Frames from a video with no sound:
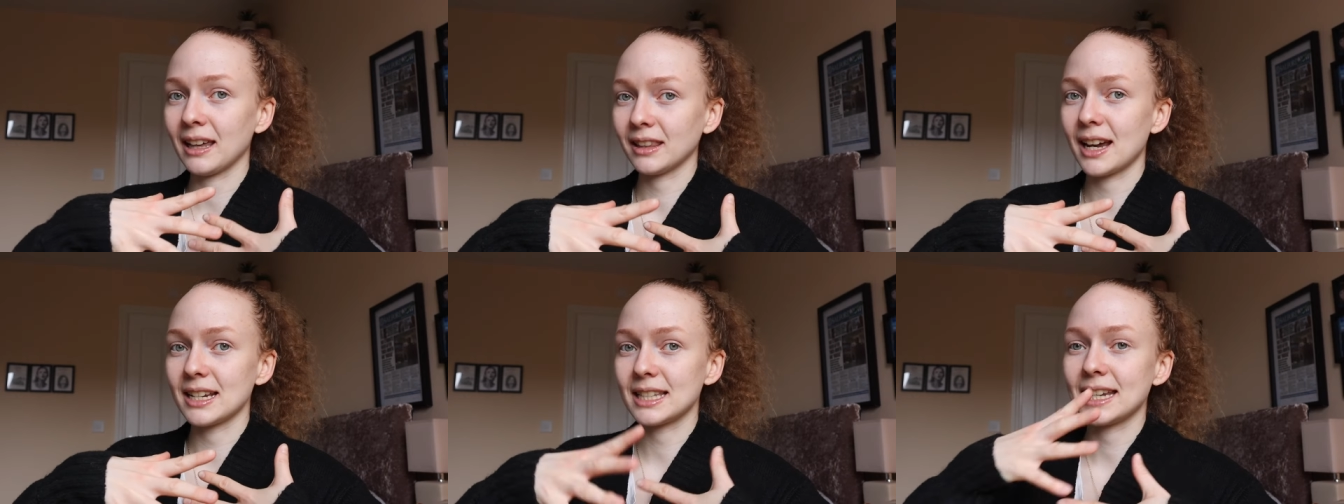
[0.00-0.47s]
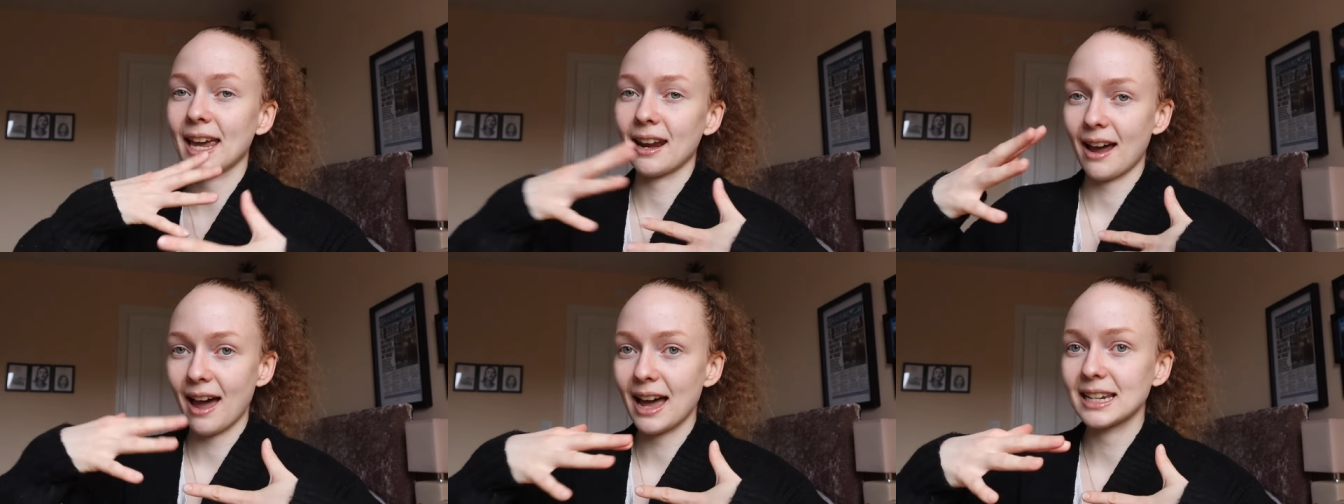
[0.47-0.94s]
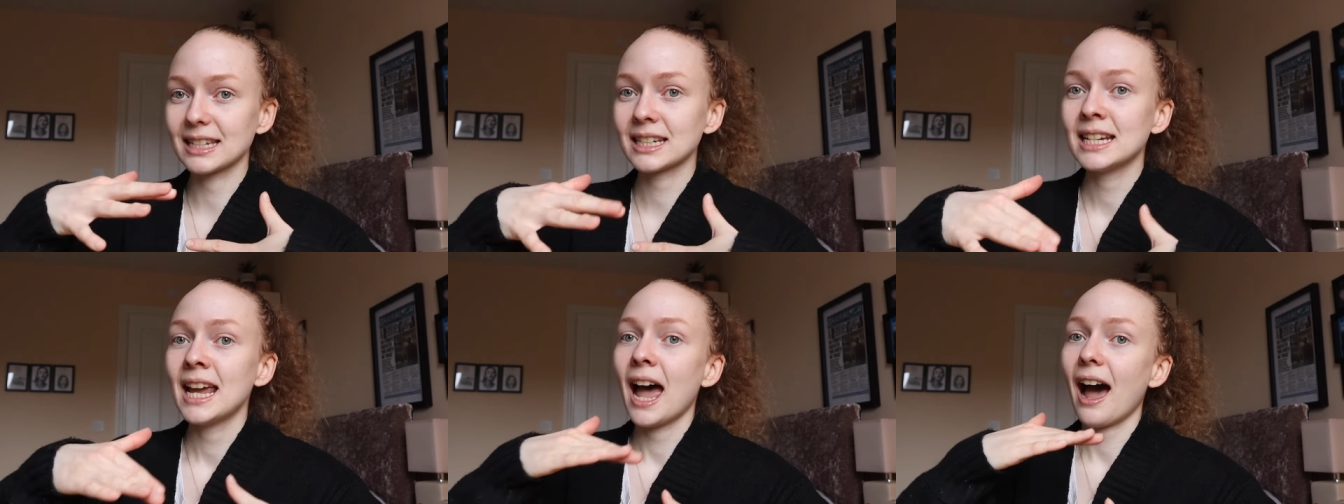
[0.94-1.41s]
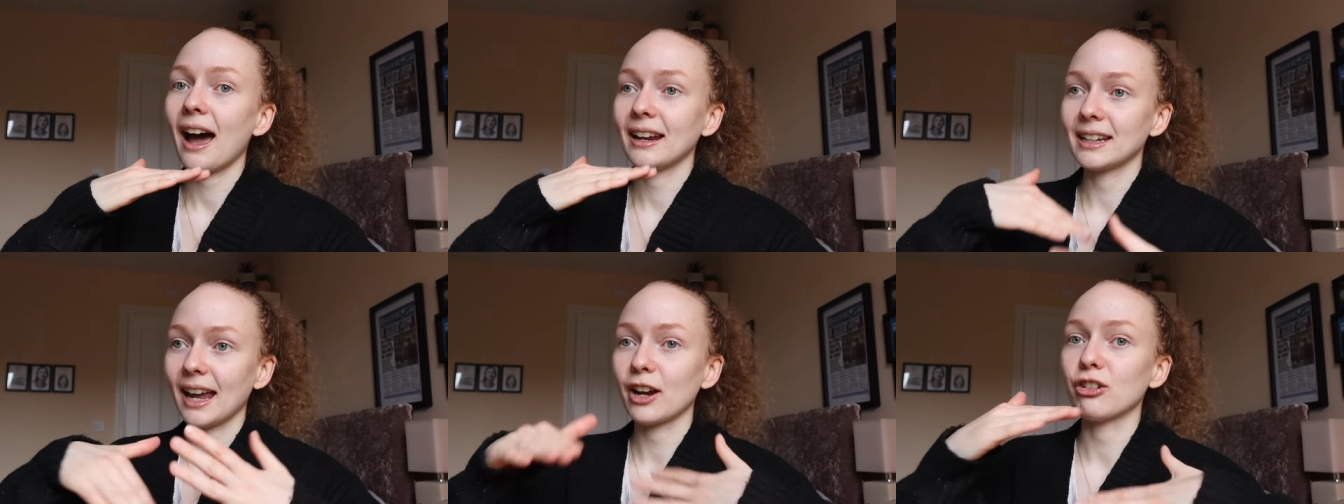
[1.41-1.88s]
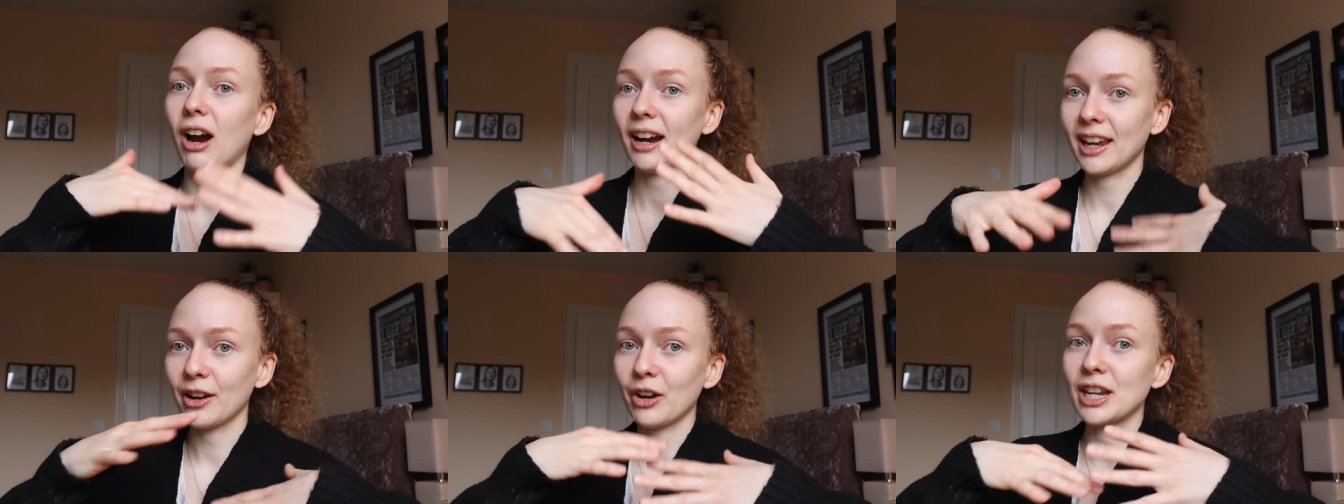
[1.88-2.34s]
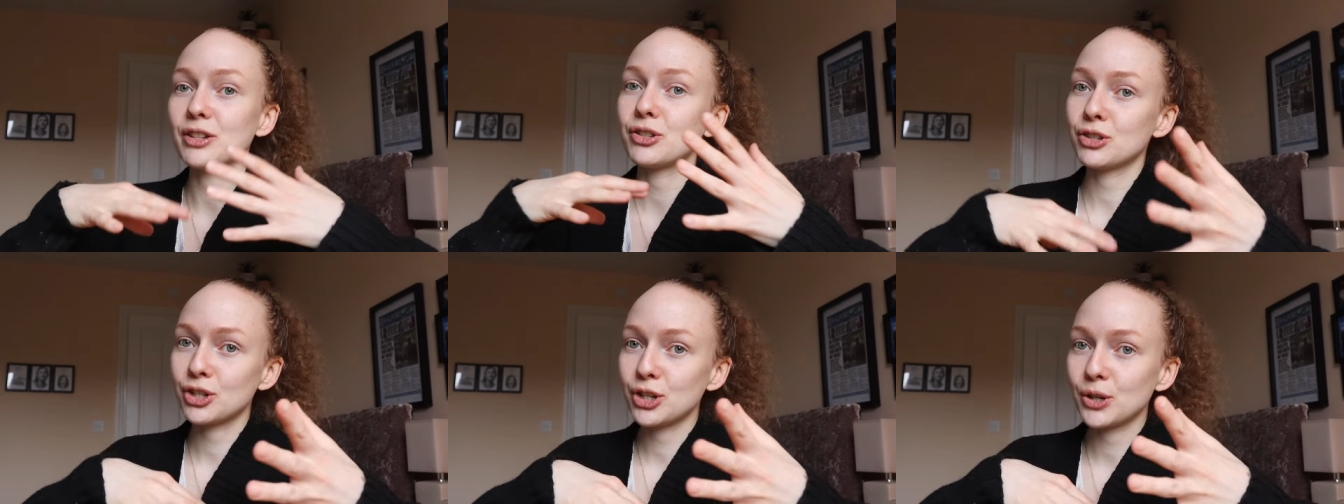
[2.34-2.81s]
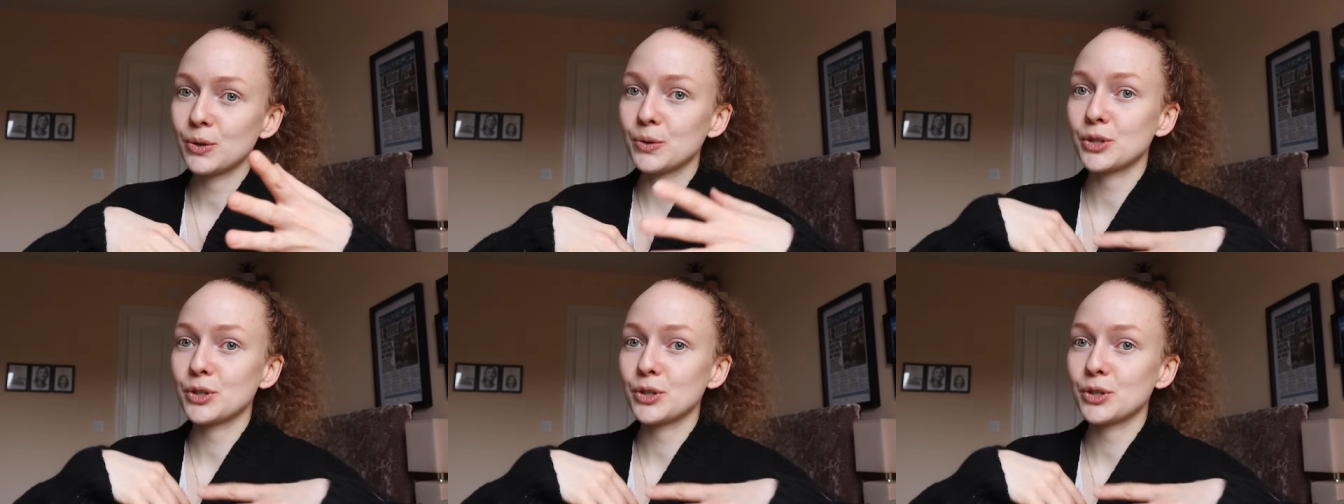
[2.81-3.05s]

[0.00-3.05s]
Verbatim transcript: I like to get ahead and get cracking on it soon,